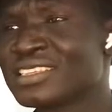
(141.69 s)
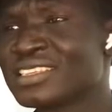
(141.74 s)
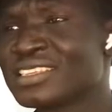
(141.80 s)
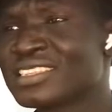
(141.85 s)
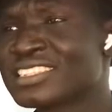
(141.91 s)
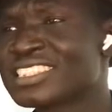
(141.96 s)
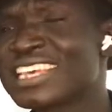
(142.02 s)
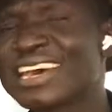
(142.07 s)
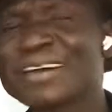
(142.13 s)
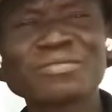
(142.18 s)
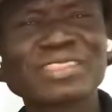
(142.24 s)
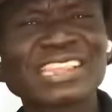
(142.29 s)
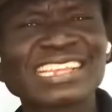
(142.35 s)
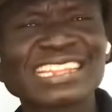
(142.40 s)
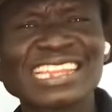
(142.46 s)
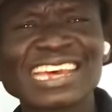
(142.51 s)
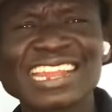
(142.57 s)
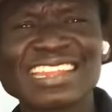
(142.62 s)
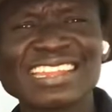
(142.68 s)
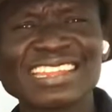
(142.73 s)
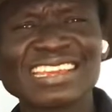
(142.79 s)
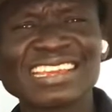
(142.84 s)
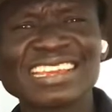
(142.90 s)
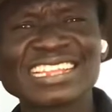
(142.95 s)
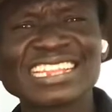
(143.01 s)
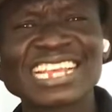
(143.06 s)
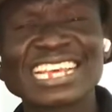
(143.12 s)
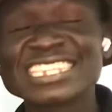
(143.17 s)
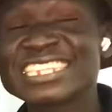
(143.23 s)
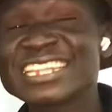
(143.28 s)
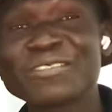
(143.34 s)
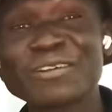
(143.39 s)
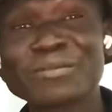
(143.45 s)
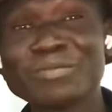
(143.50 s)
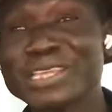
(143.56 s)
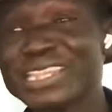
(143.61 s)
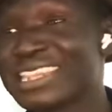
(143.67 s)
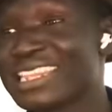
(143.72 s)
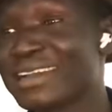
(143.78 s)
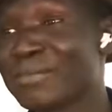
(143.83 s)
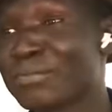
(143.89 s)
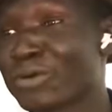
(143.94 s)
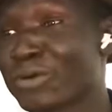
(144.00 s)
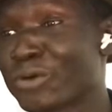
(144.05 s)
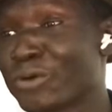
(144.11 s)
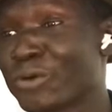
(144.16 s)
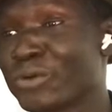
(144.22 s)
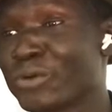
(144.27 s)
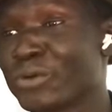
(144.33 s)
Something that has never been there, bro.